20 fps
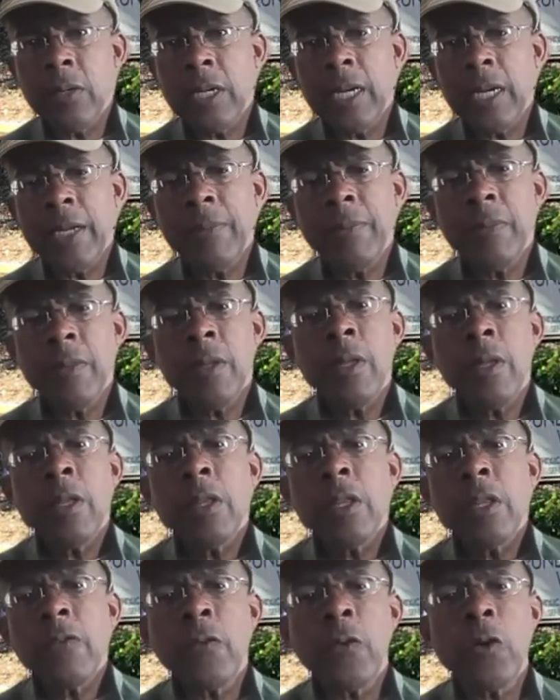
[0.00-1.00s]
Okay.
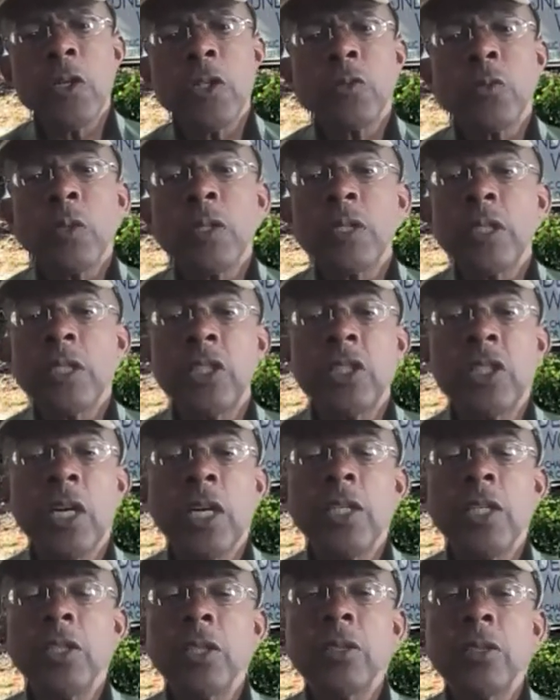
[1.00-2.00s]
The first was a
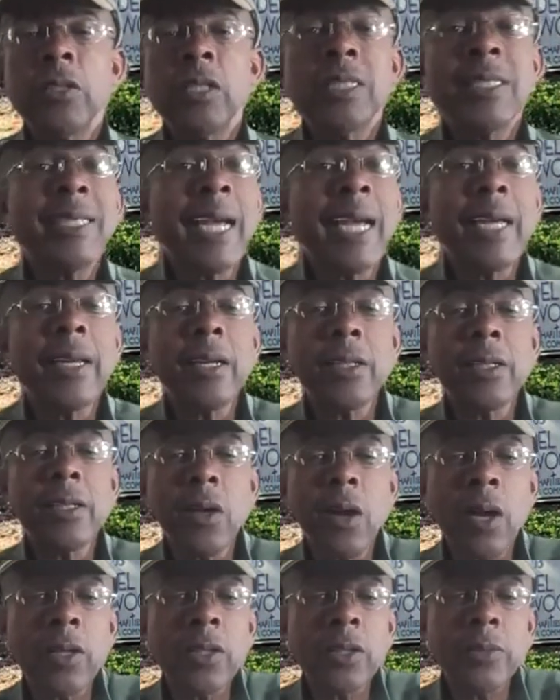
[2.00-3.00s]
judge, the second a
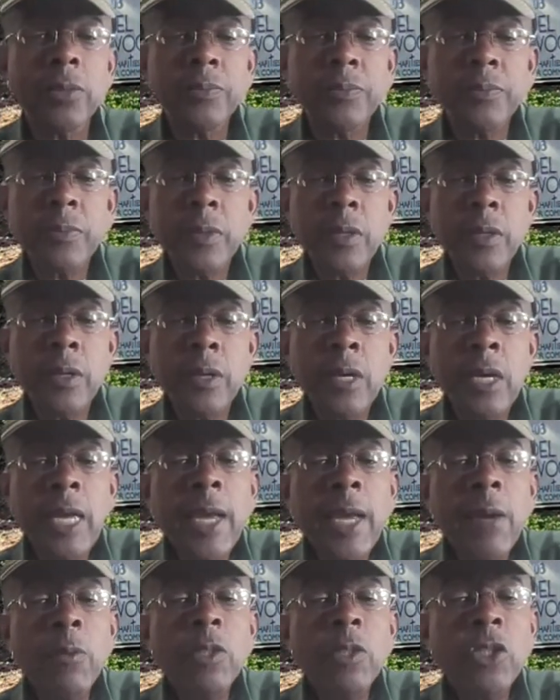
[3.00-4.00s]
doctor.
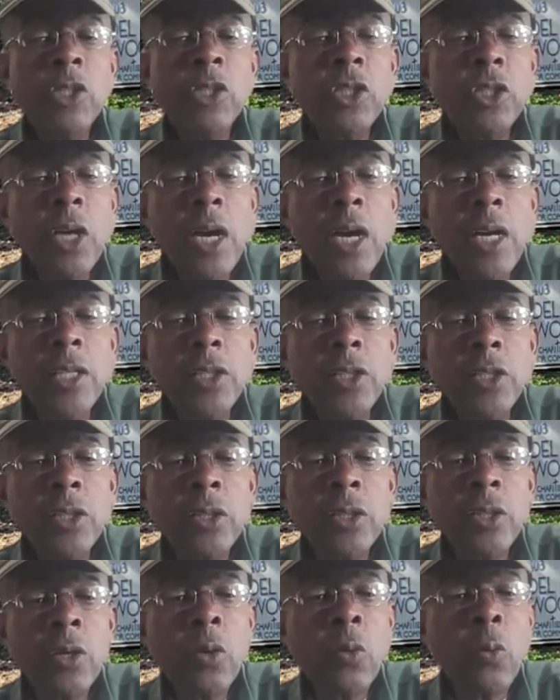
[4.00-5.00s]
It was
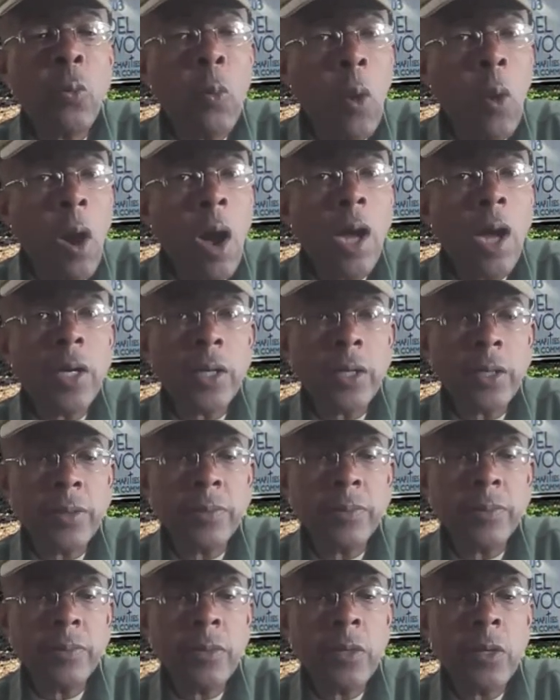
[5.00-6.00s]
Judge Walker
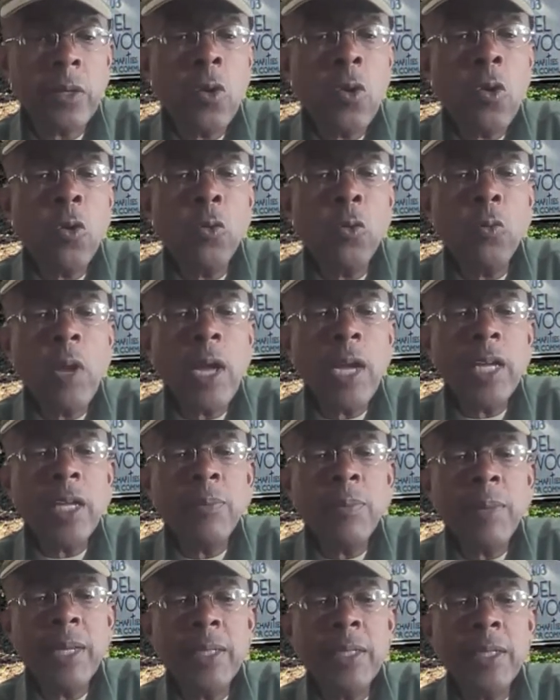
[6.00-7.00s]
who
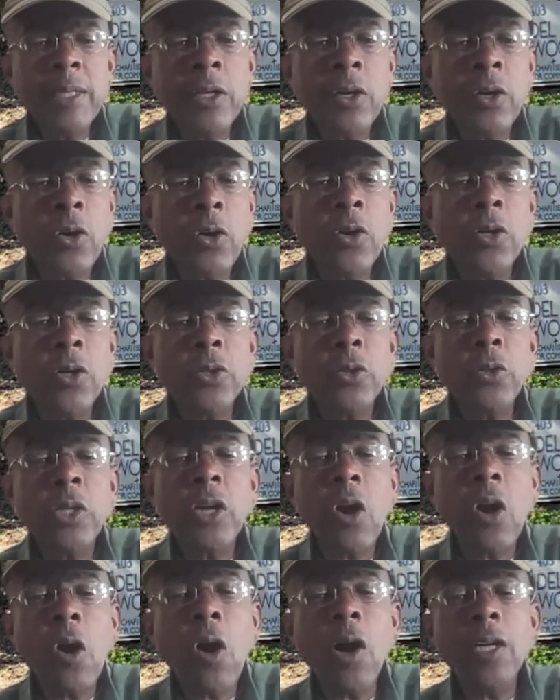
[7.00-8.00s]
recommended her to
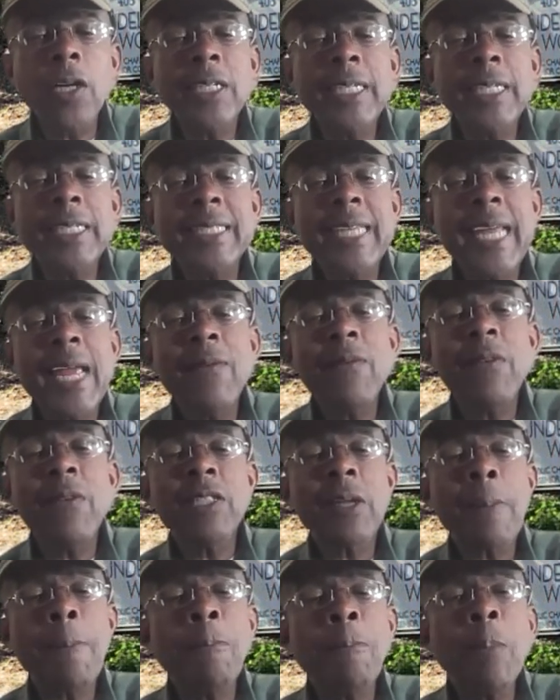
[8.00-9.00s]
the R.T.
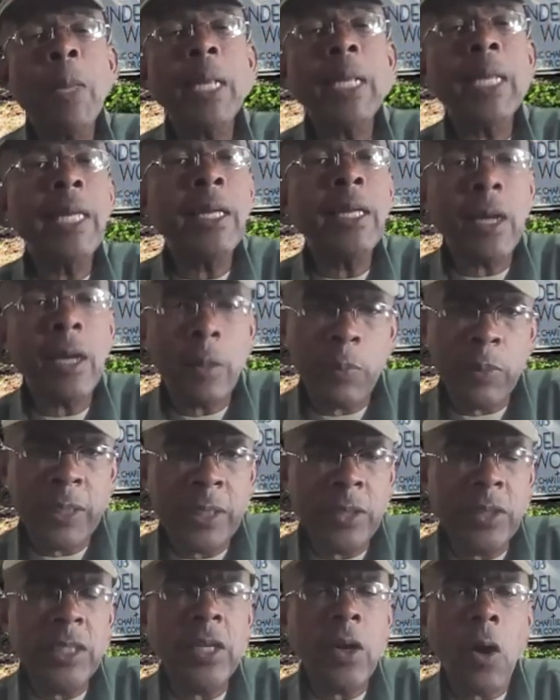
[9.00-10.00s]
Davis Milling Company.
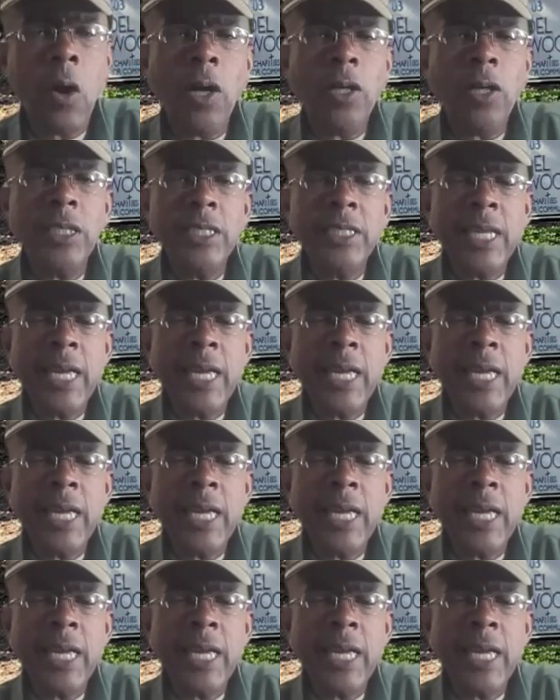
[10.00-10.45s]
You see, R.T.